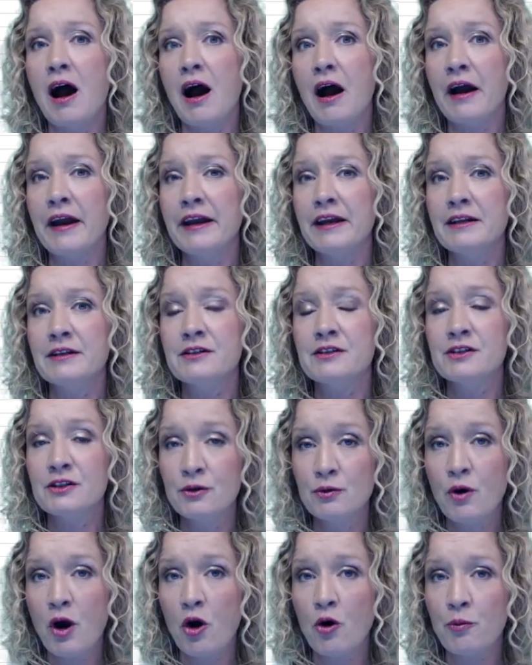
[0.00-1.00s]
I
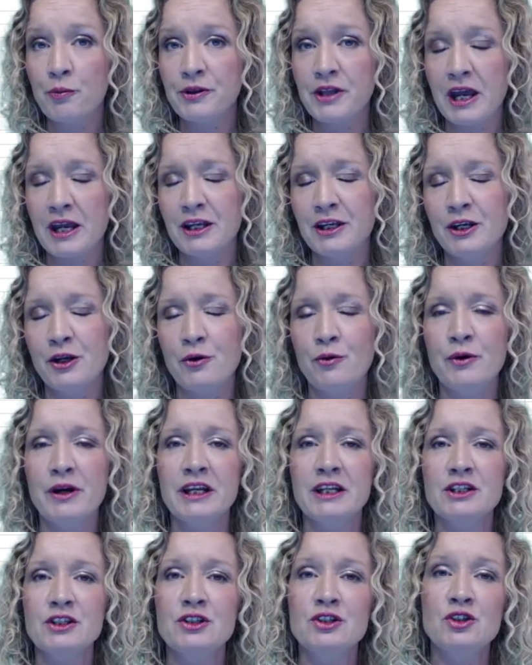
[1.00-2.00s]
do hope that you
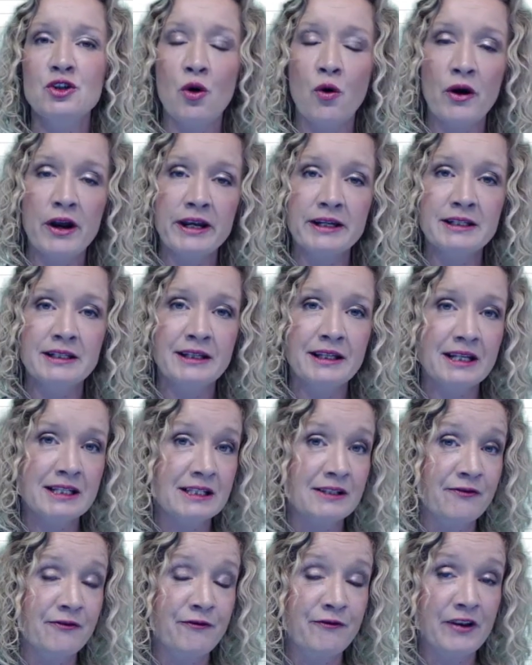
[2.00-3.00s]
enjoyed
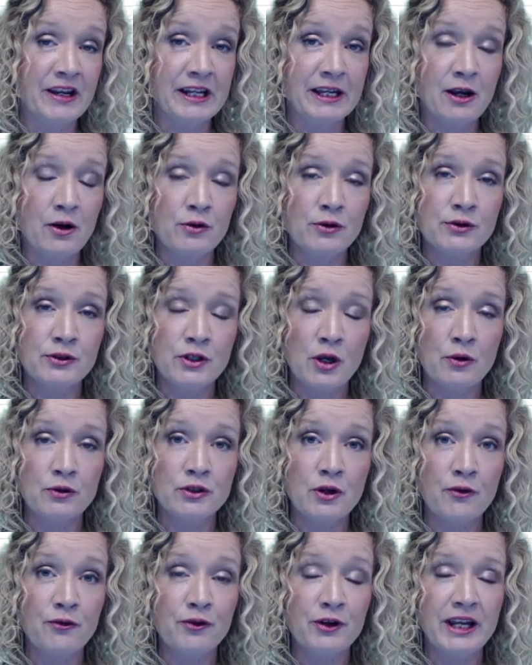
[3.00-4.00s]
this video. So
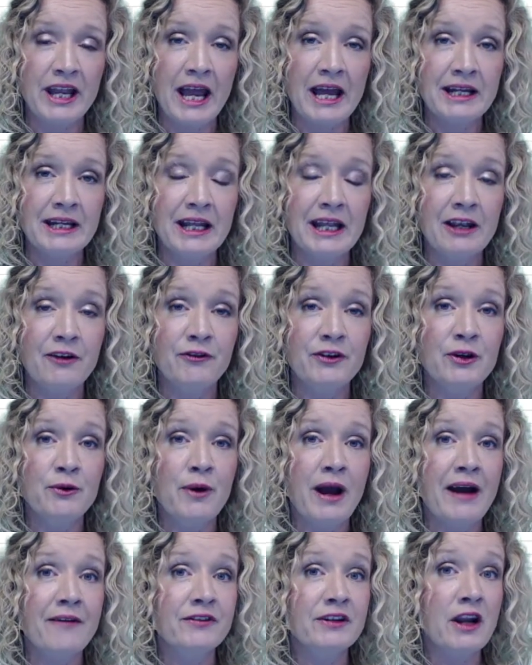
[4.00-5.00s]
don't forget, if
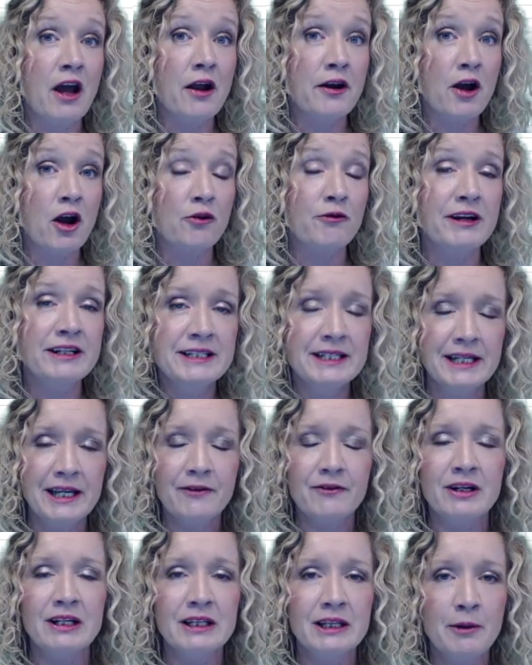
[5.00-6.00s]
you have not already
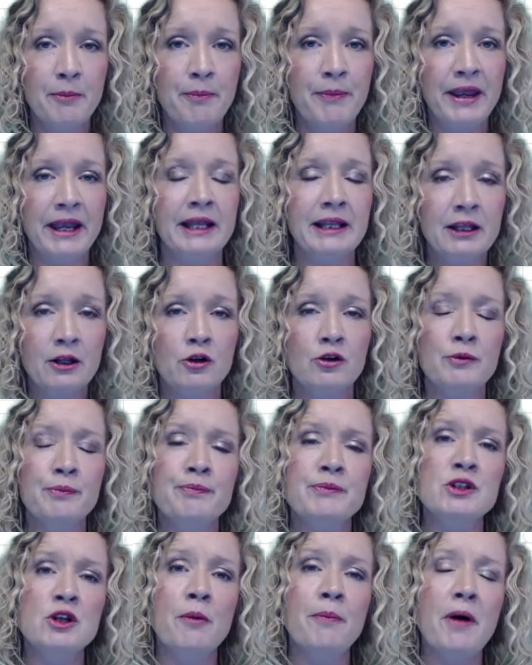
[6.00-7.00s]
given it the big
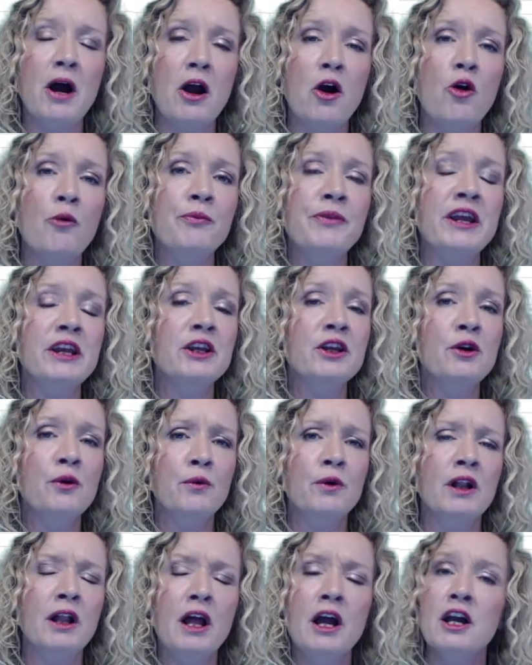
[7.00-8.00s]
thumbs up, I hope that you
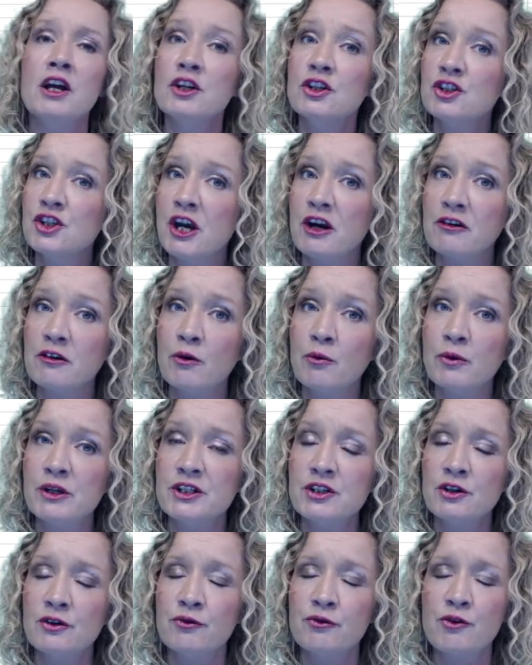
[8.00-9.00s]
will share it
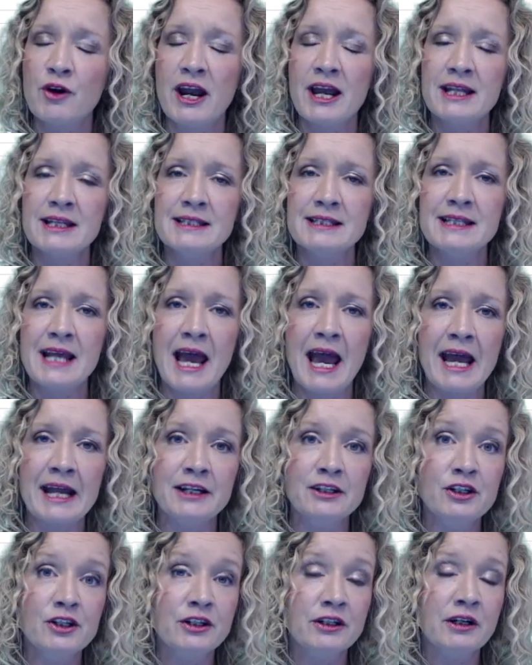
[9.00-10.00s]
with your friends
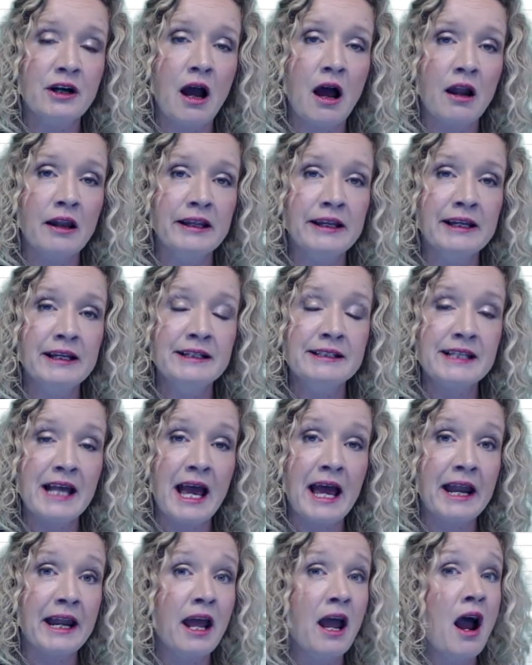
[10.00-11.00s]
and your colleagues.
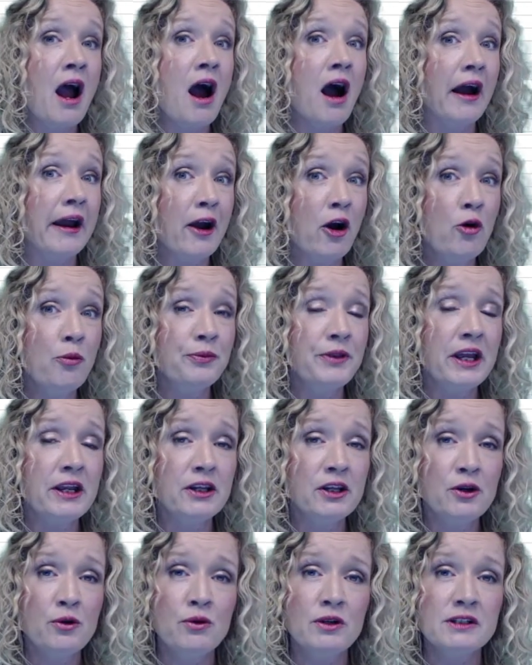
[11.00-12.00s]
And I hope that
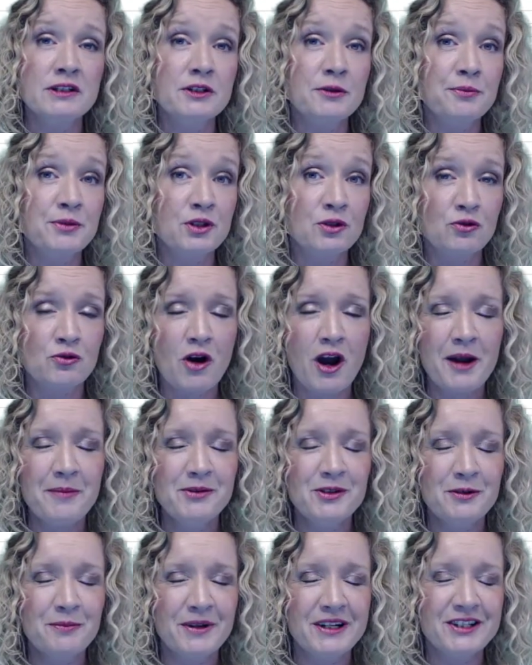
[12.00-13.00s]
you will
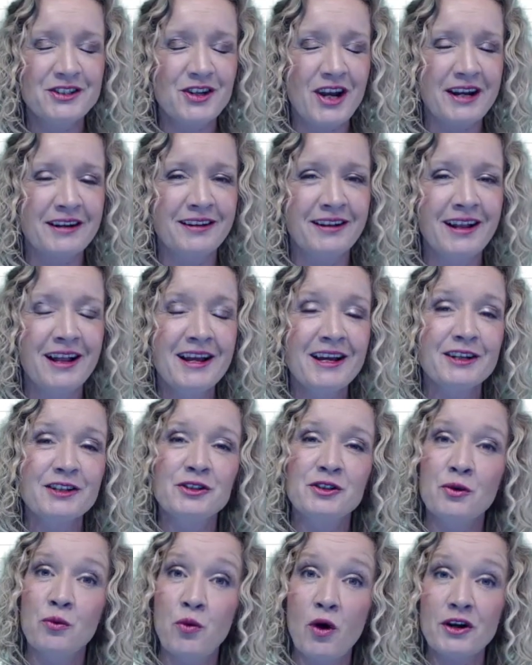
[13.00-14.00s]
subscribe to my channel
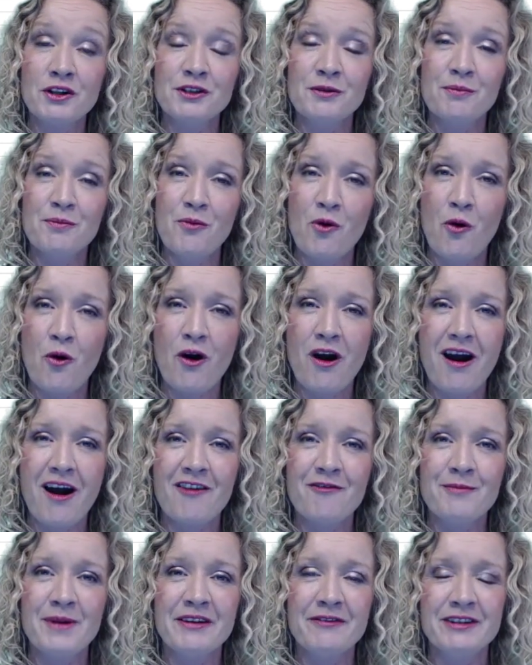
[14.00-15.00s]
to watch more
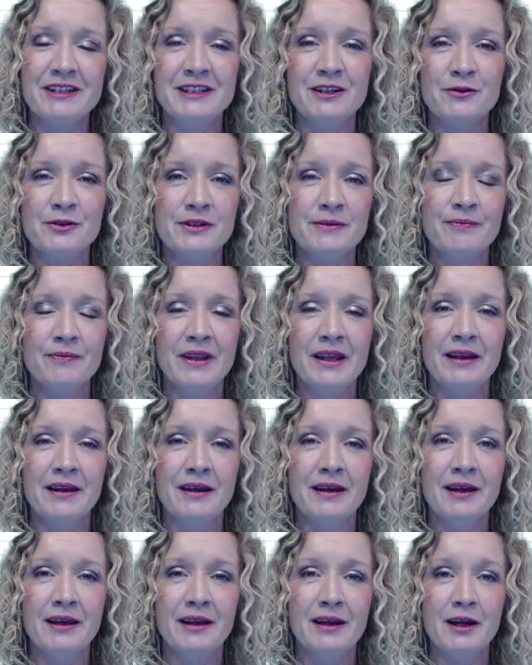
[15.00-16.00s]
of my videos.
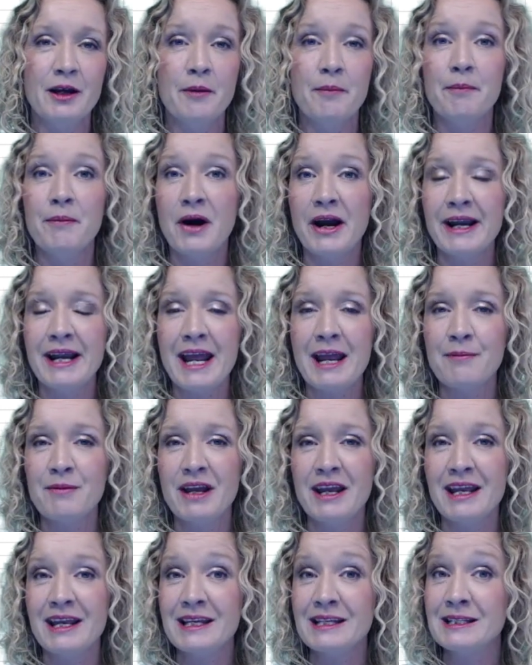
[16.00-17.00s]
My
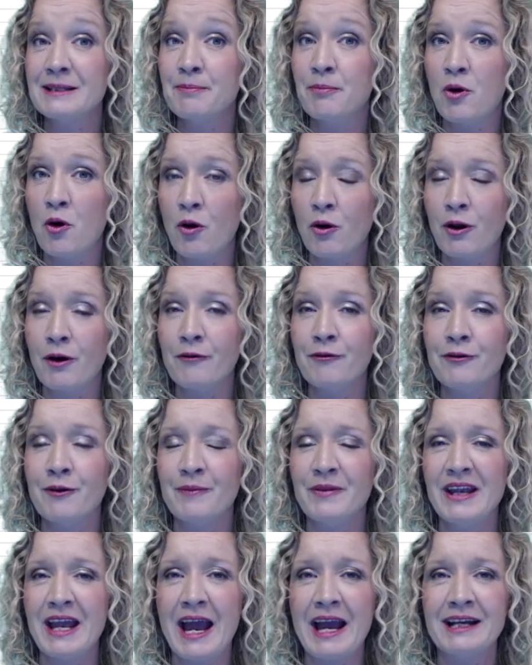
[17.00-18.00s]
name is Paula
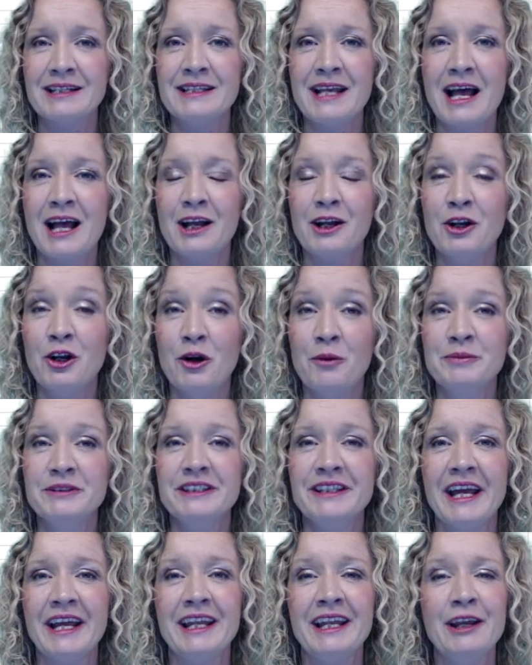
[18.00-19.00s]
from the Excel Club.
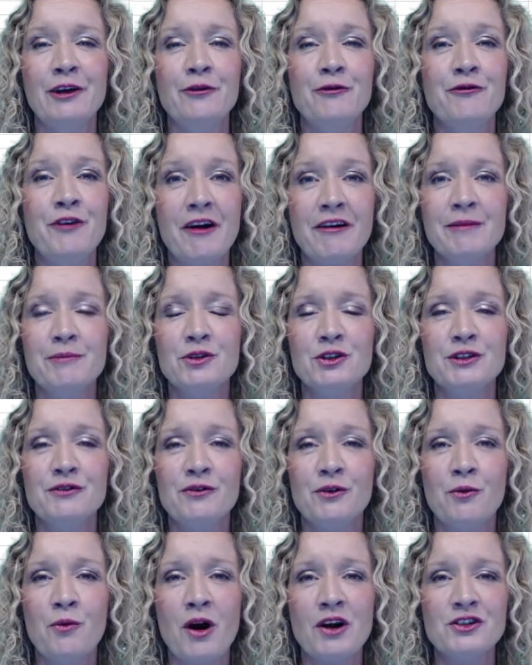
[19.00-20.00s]
Thank you very much
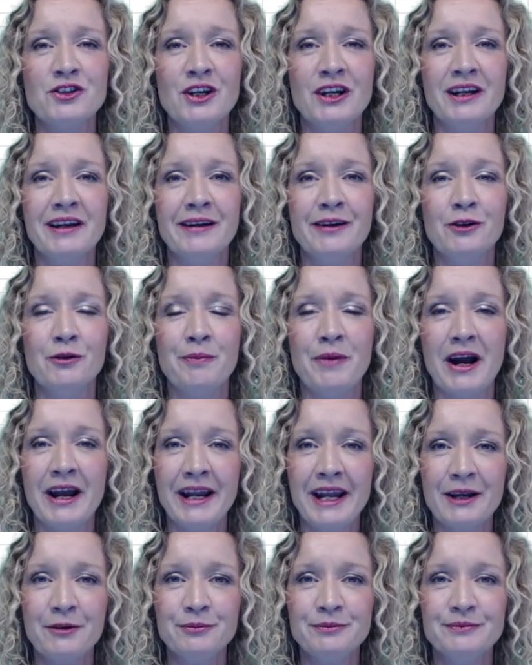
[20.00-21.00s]
for watching. Goodbye
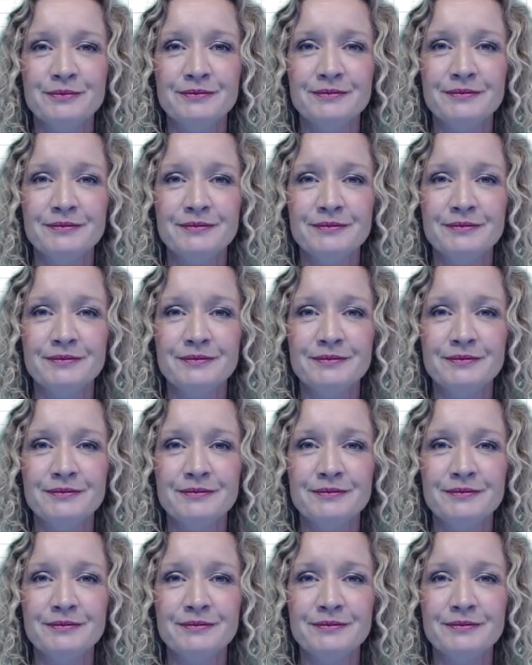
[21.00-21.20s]
now.